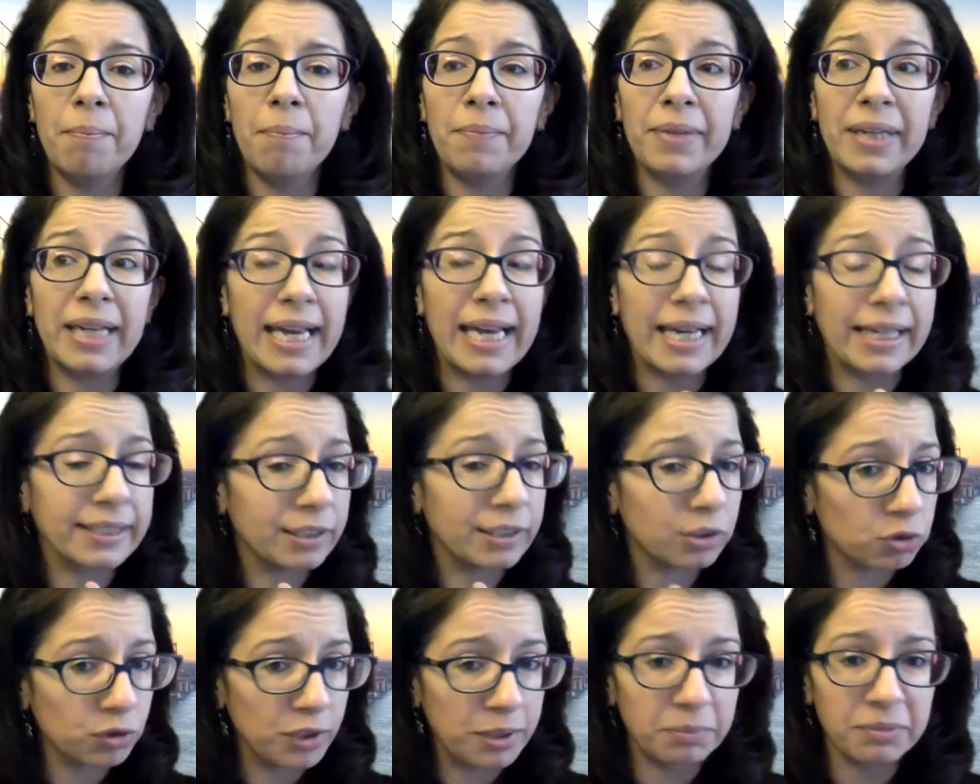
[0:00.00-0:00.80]

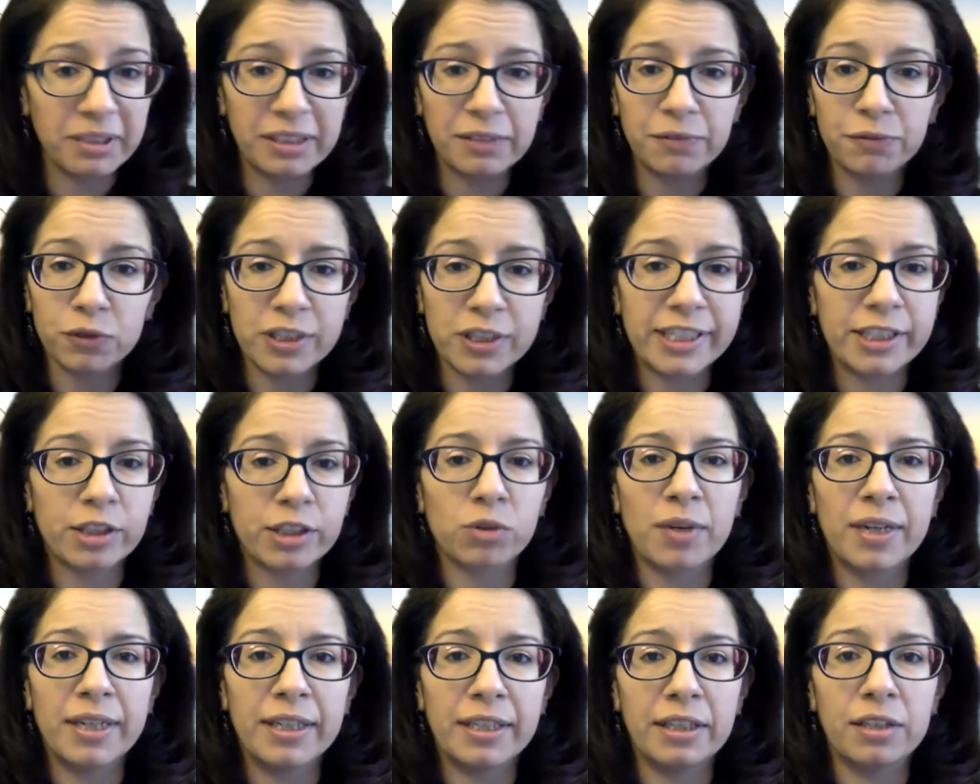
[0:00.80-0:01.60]
extremely
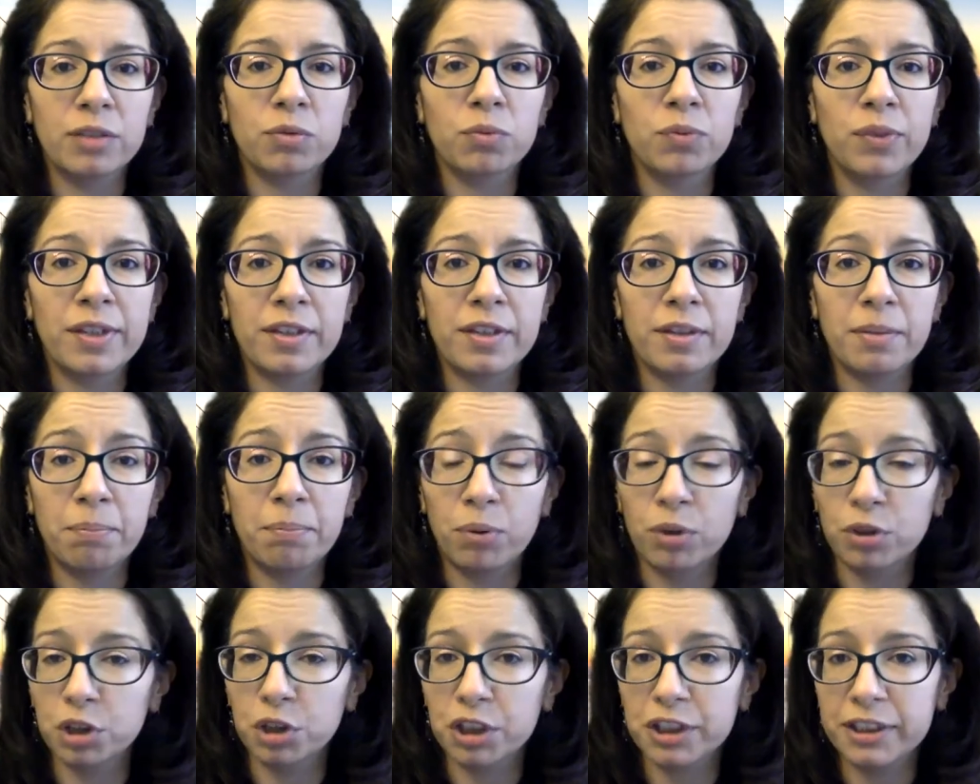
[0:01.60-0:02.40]
frustrated with the
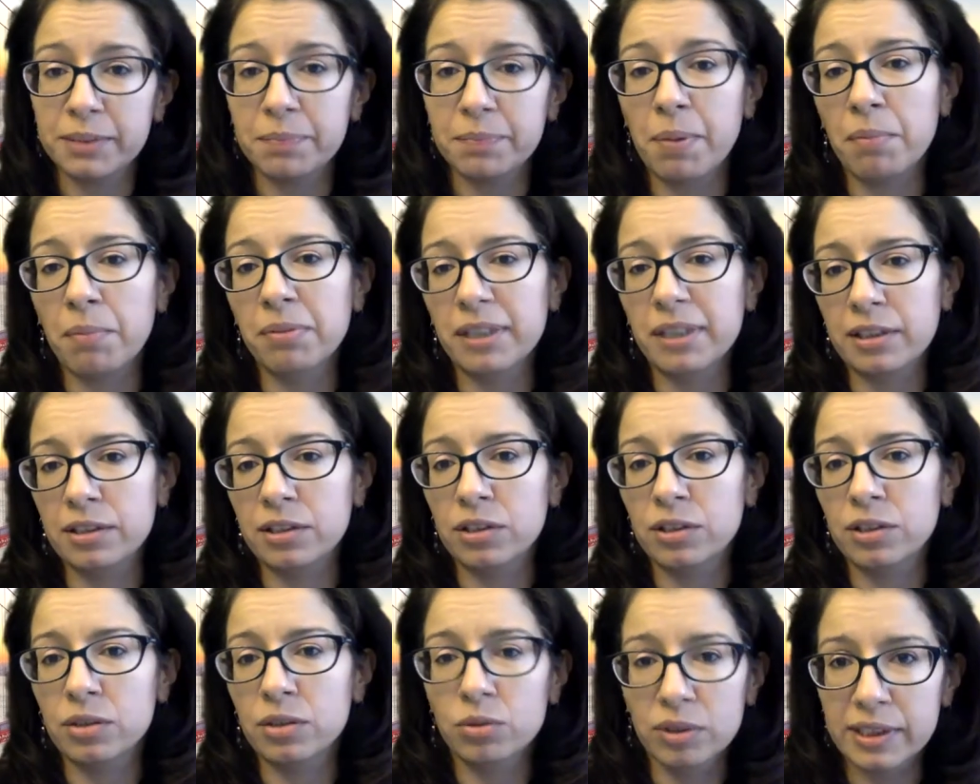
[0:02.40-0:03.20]
Portuguese public
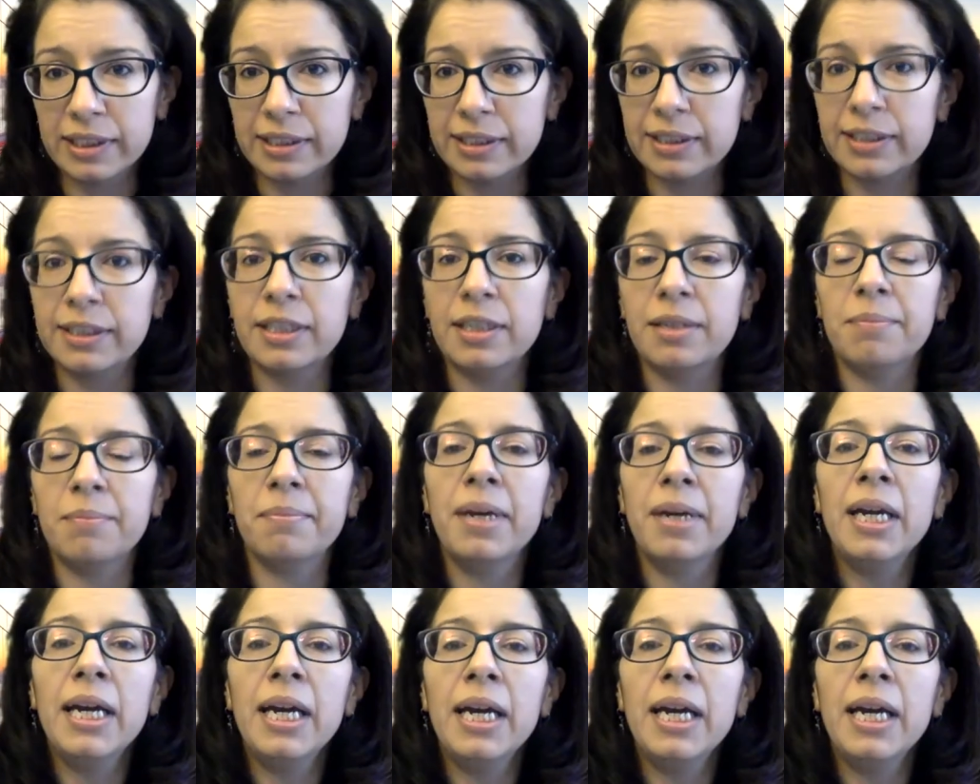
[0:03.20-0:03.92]
school system.